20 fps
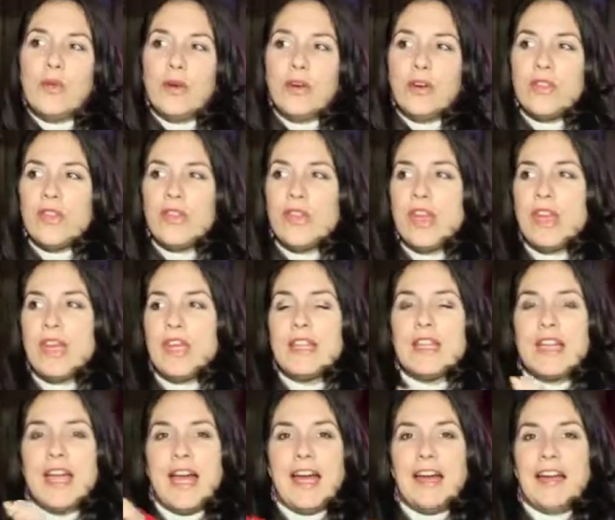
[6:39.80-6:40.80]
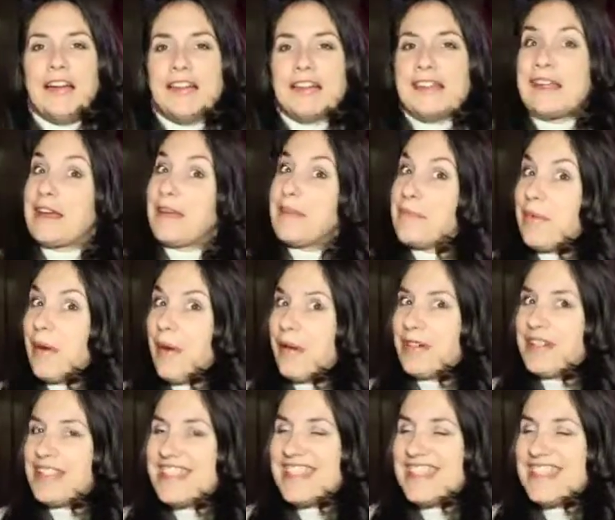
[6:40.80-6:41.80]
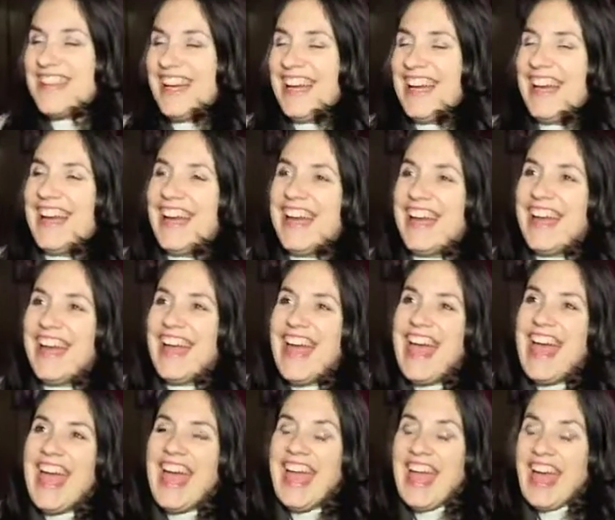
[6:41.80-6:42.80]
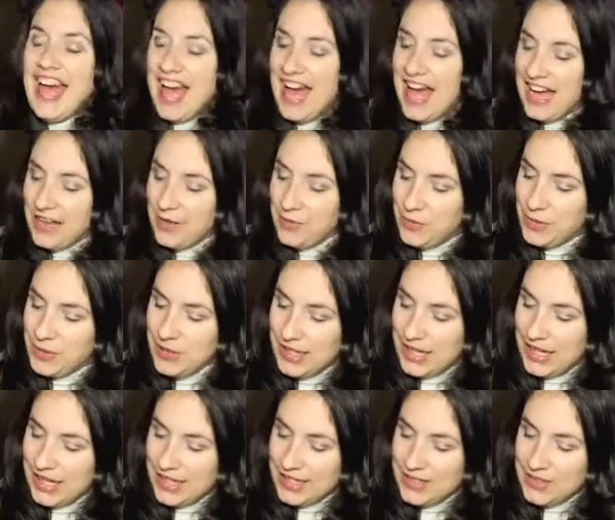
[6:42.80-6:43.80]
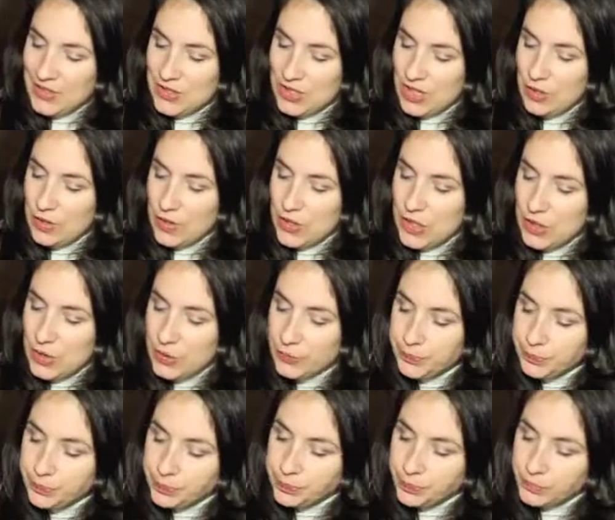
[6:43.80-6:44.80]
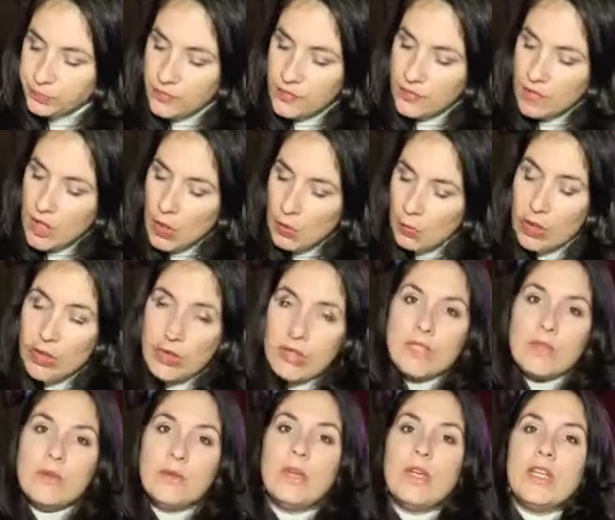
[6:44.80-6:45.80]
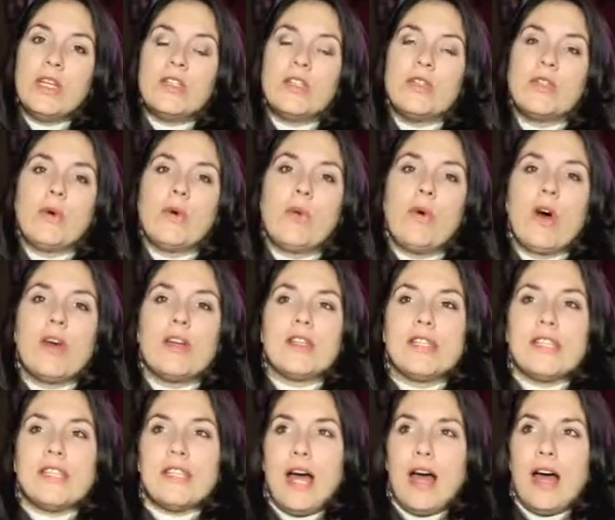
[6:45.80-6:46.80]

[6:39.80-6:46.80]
more thing that it's like a bonus I would like to share with you. What did we do was, it's